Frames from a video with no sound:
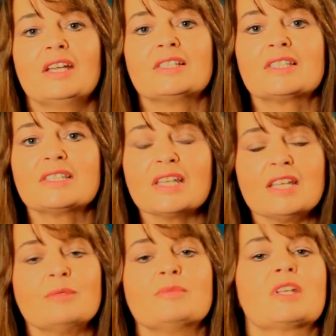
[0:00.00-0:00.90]
It
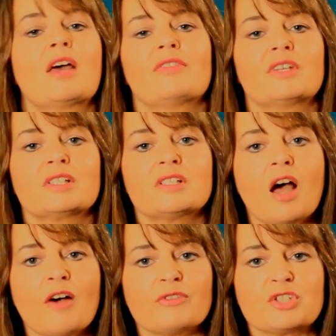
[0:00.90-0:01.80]
seems that
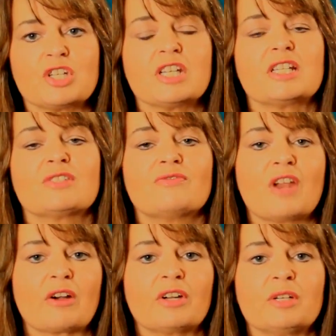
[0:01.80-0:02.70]
autophagy is
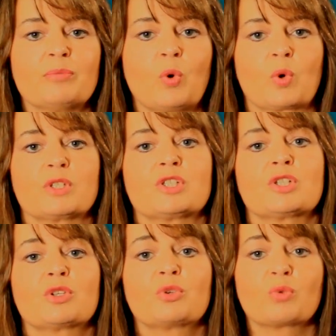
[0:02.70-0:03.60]
very important
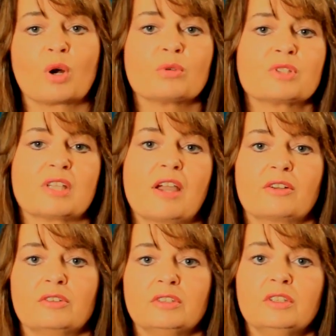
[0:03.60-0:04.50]
to the growth
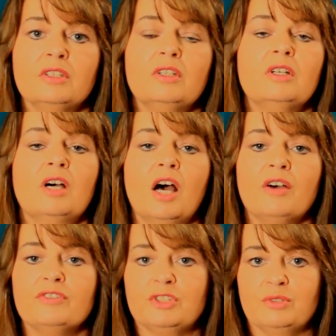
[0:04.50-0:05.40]
cycle
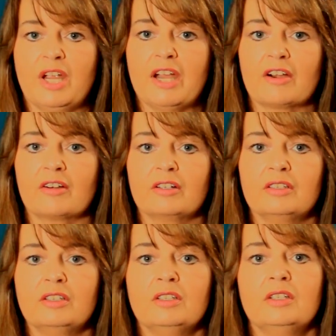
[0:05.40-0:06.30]
of new hair.
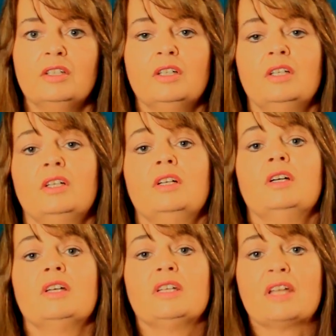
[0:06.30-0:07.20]

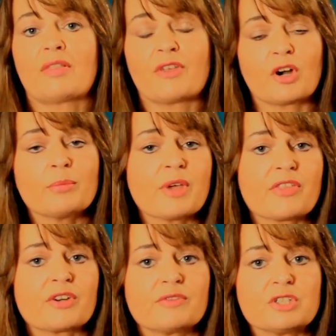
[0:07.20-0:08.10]
Now their
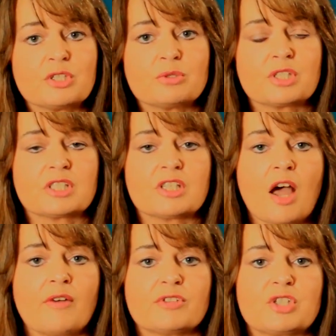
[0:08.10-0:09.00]
method of inducing
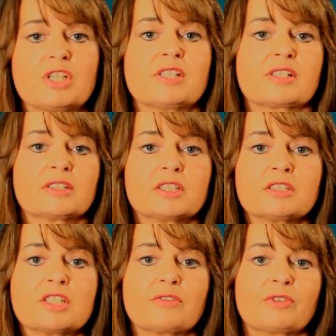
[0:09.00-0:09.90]
autophagy is a
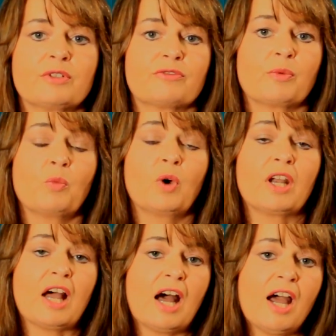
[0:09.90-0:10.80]
little different from
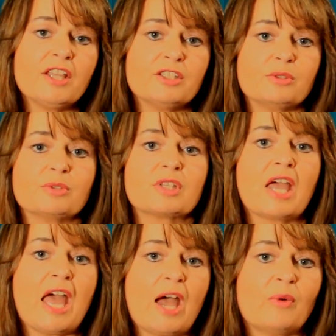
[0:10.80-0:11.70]
what I use.
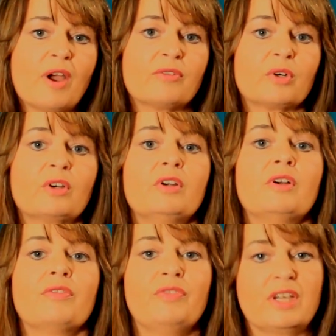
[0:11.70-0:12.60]
However,
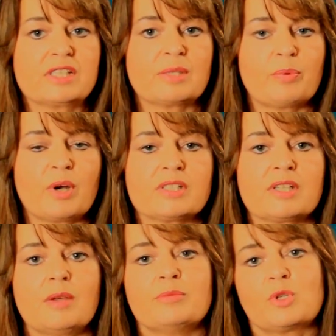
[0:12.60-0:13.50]
they
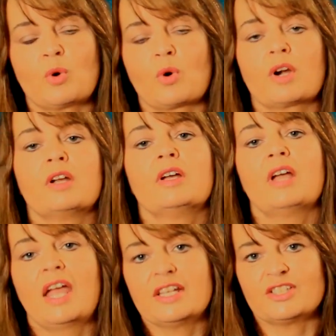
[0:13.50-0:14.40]
suppress mTOR
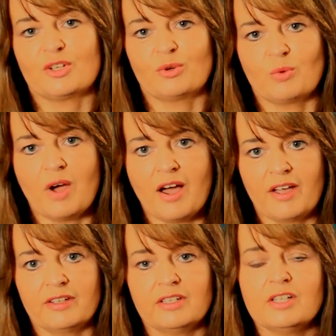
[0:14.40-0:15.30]
and so do
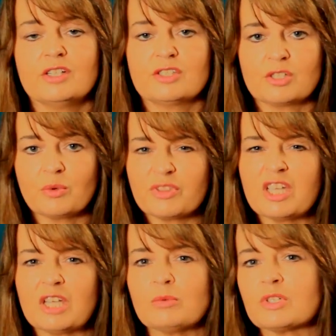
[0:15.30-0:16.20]
I. So
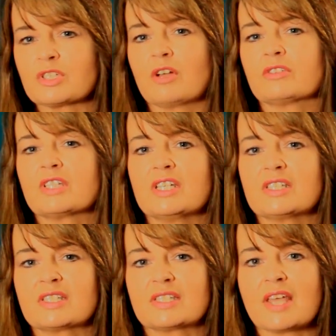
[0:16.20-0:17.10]
the end result
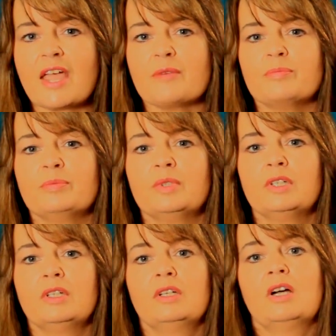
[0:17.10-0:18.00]
is the same.
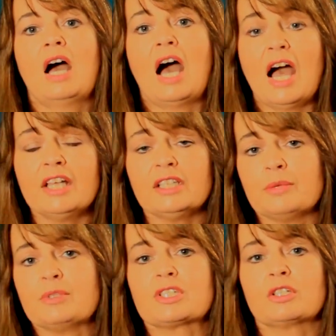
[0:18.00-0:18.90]
I
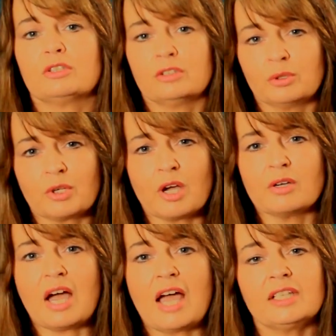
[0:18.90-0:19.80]
limit
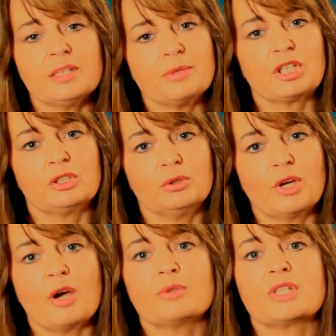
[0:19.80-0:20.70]
glucose
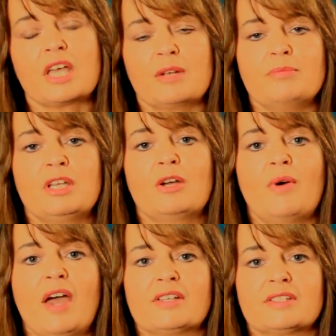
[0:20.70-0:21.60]
and
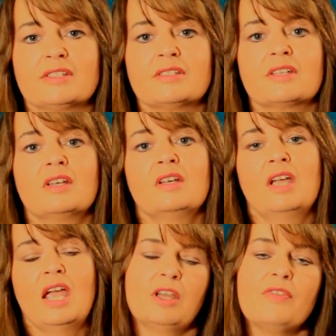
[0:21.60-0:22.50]
amino acids,
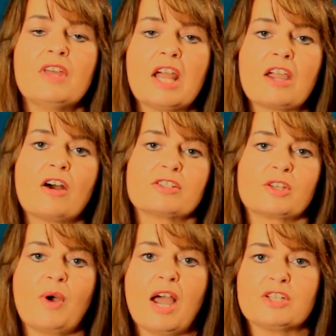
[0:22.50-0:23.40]
and then I
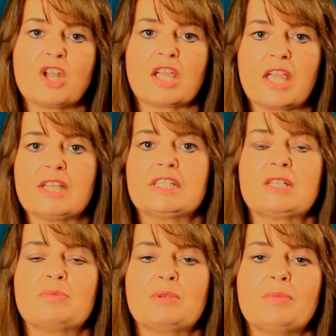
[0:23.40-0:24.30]
also hijack
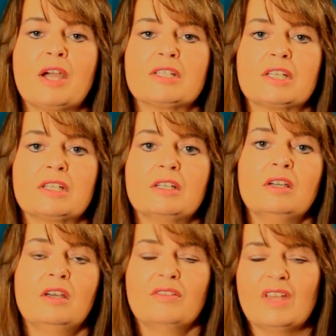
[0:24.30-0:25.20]
ATP binding.
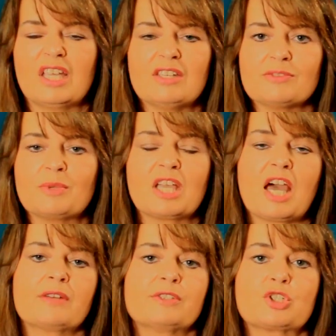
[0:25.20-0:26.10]
That gives me
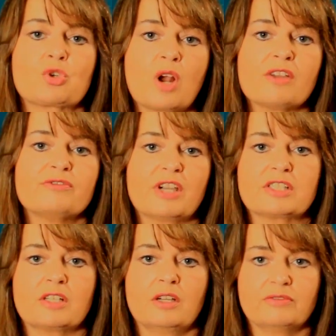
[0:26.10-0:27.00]
kind of a
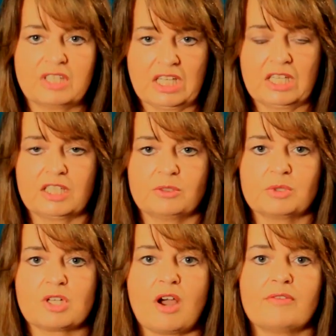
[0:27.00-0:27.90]
trifecta of getting
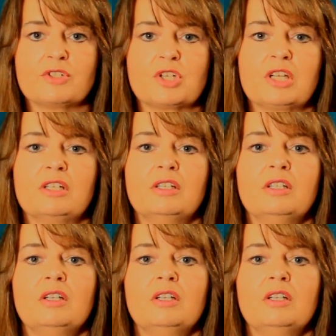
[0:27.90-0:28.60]
into autophagy.